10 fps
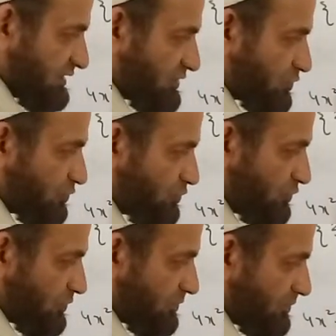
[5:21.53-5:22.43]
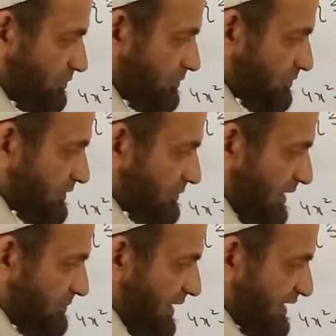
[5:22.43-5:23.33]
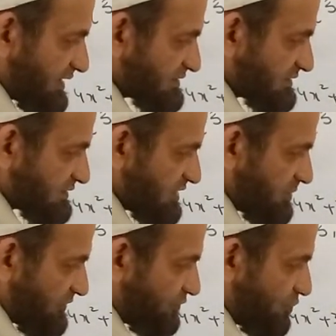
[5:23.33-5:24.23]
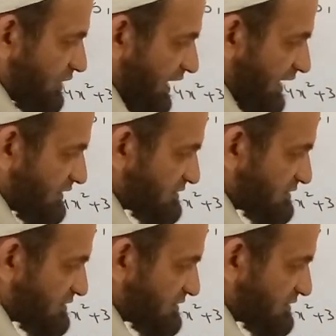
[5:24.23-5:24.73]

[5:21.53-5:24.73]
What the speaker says: equal to minus 3 by 4 and the